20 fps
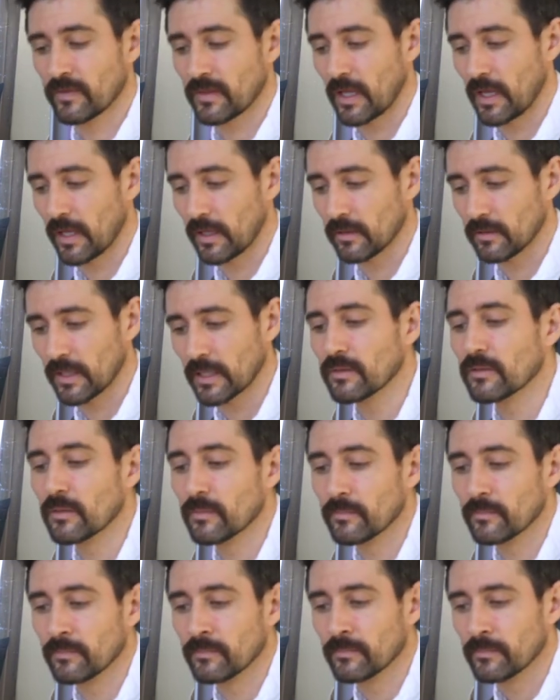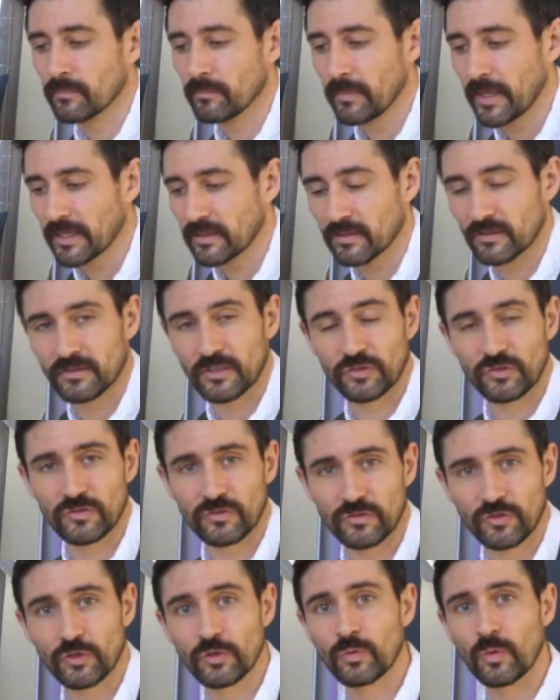and let them make
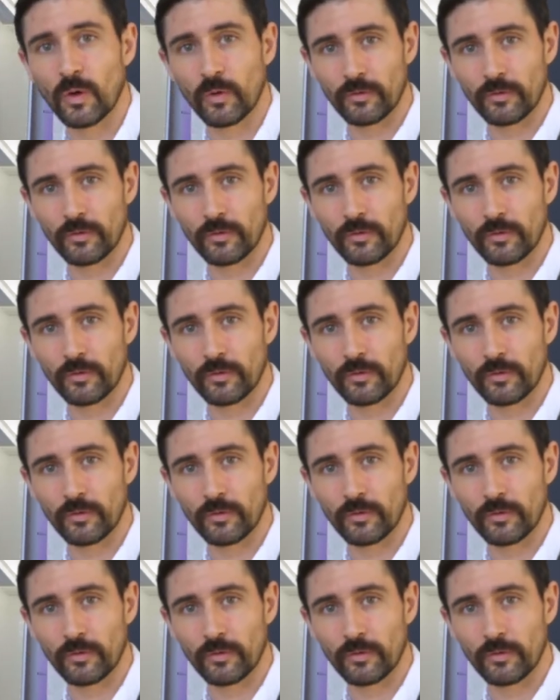decisions too.